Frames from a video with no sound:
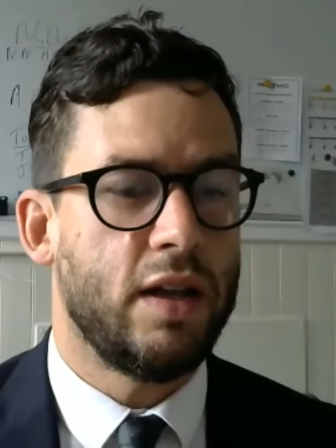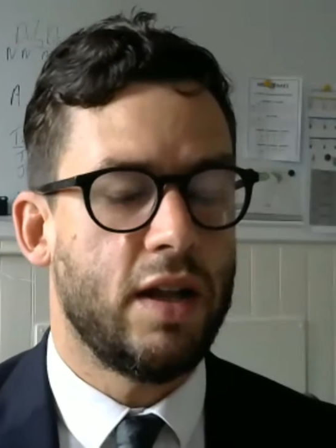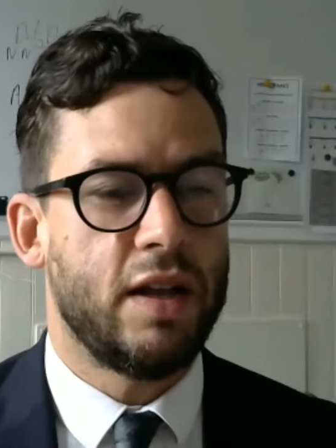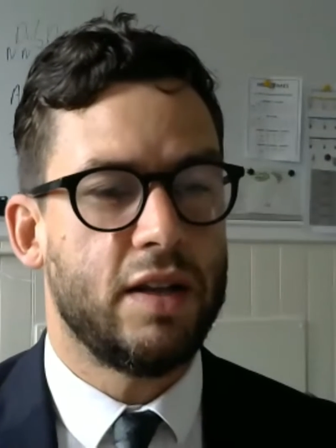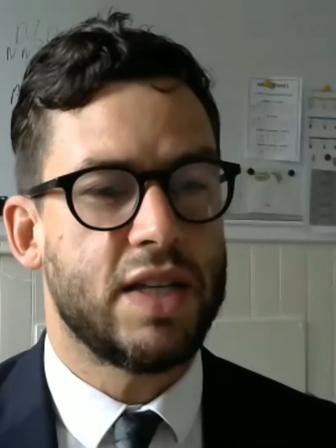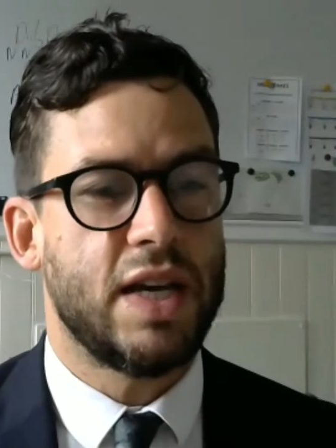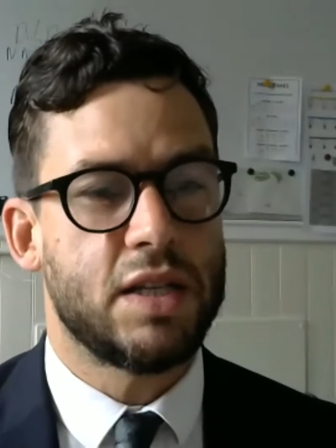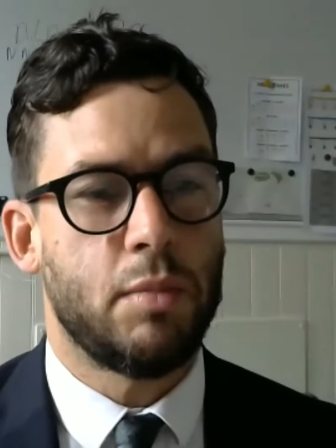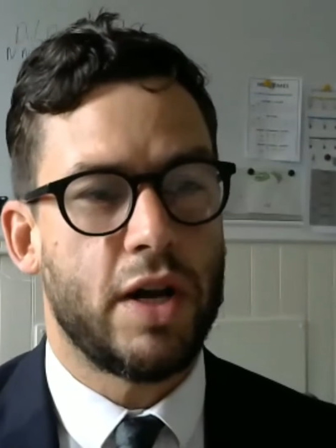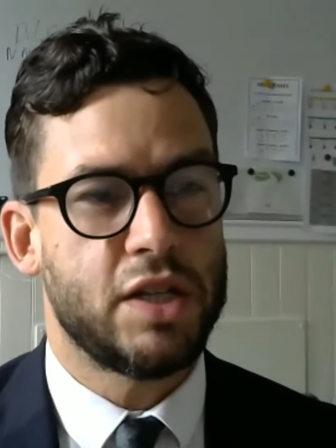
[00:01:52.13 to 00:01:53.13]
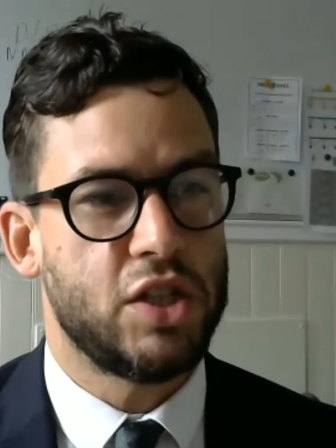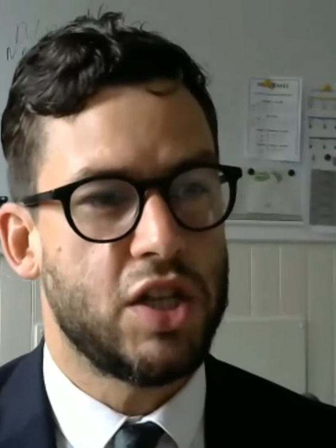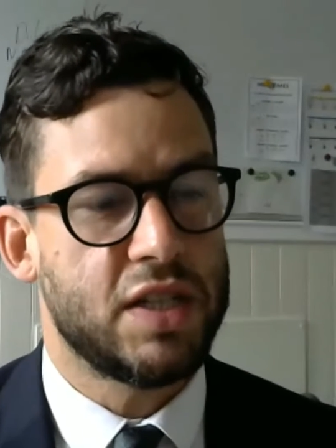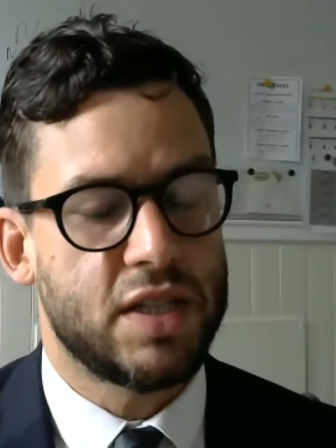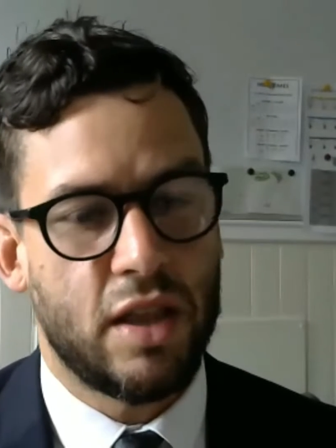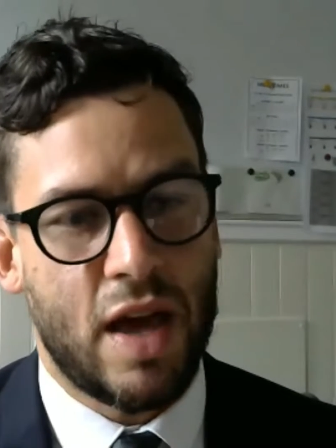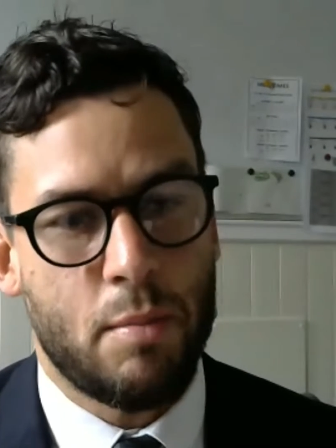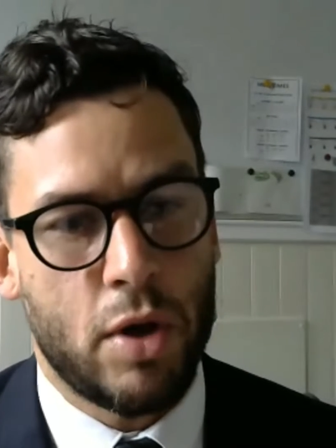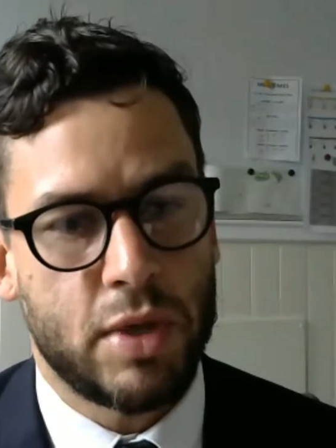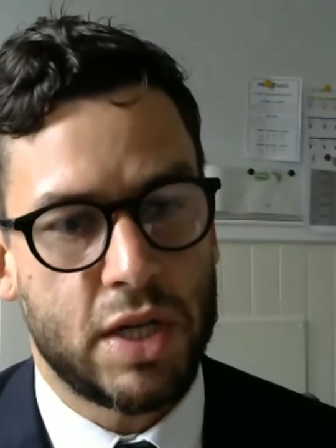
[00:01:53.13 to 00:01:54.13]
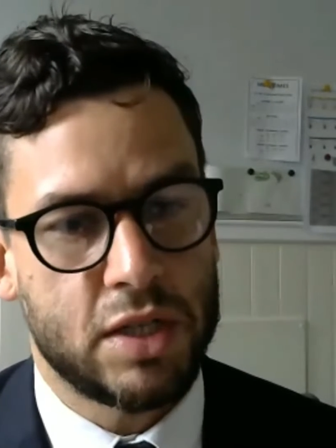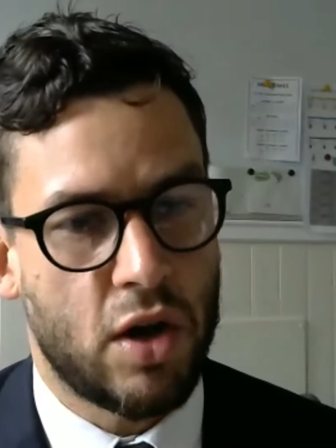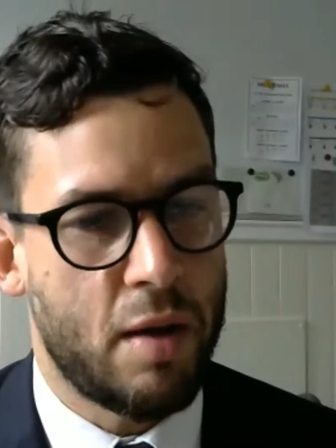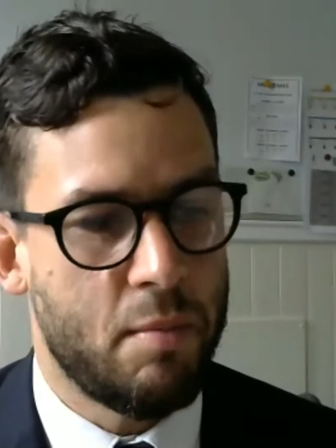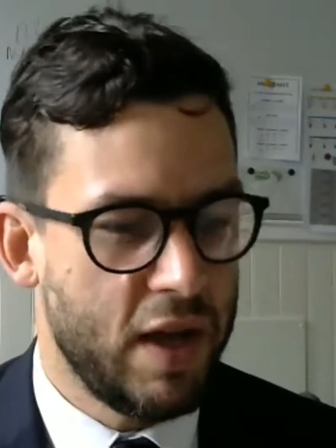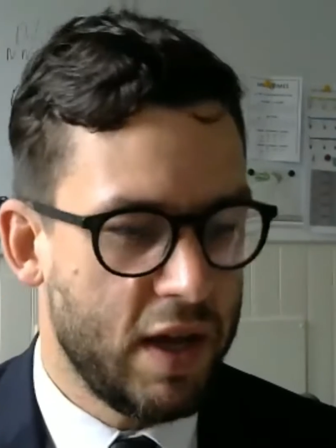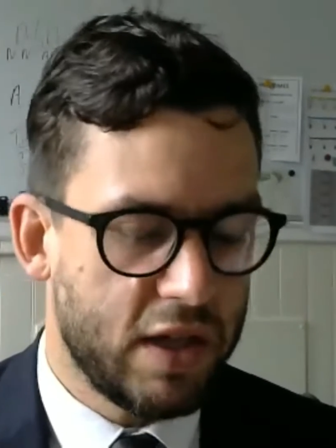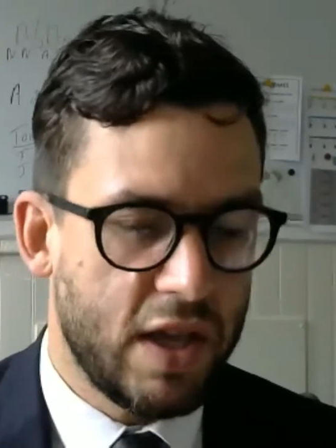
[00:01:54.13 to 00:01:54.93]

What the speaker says: And the data might suggest that at that moment in time,